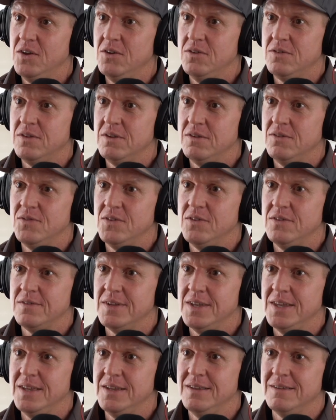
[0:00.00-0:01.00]
you
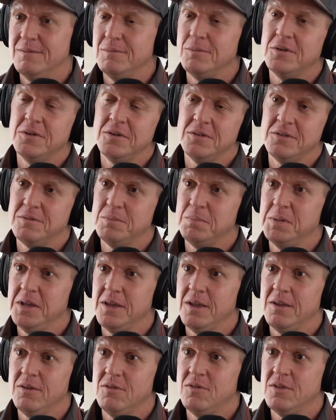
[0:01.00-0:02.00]
seen what's
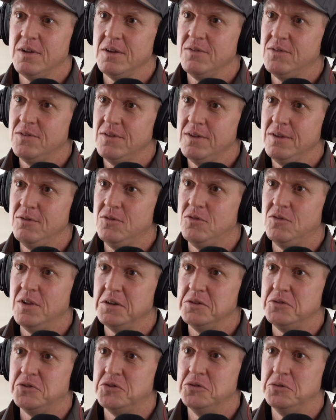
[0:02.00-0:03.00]
been? Have you seen
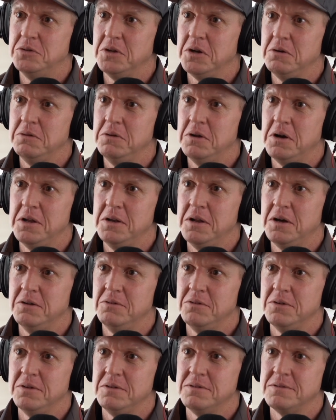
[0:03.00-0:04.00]
like judo
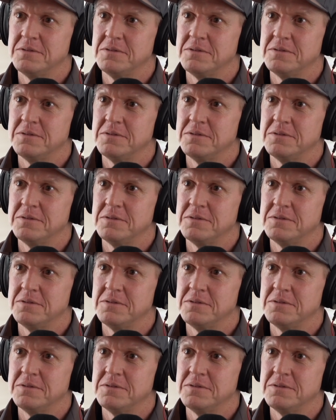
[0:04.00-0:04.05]
900s?